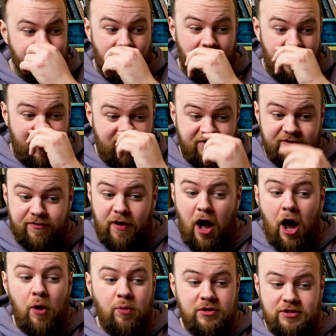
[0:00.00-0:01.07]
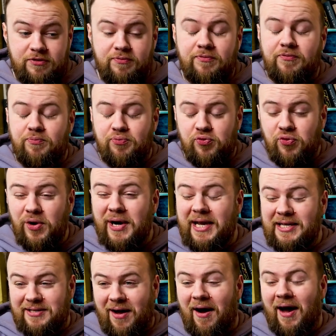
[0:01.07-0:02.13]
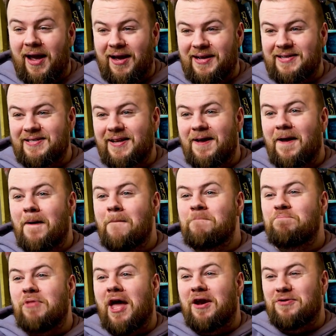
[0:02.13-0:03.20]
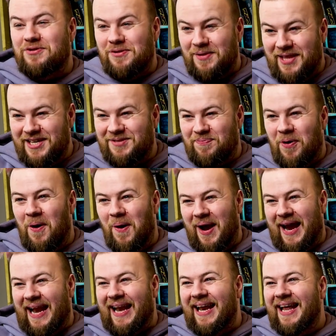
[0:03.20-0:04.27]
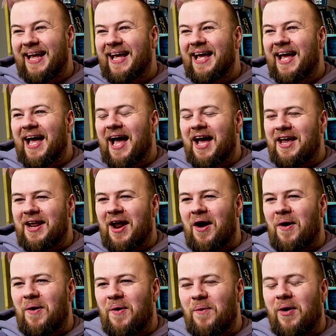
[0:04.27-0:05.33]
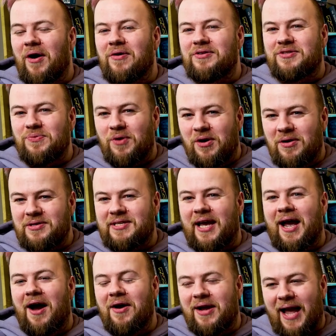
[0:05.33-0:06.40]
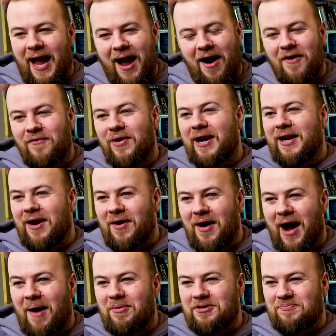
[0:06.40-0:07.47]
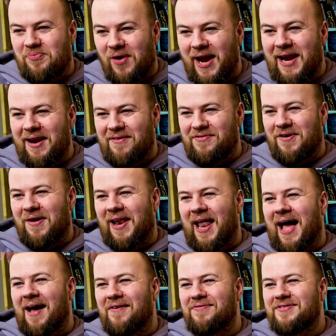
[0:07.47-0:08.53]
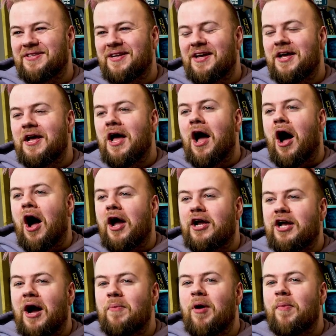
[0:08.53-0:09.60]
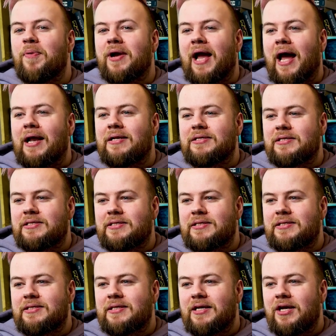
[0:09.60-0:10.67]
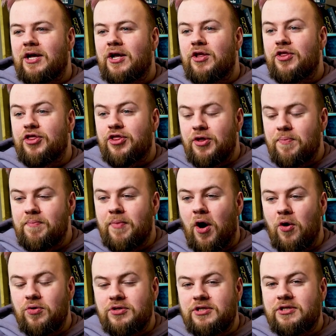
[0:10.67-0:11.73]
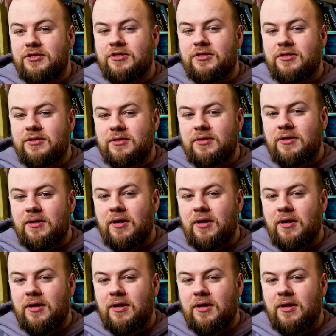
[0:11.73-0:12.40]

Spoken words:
5, I was pretty tired. And it was at this point, you know, where I was like, okay, I really don't know how much brain I've got left. I come up against the most,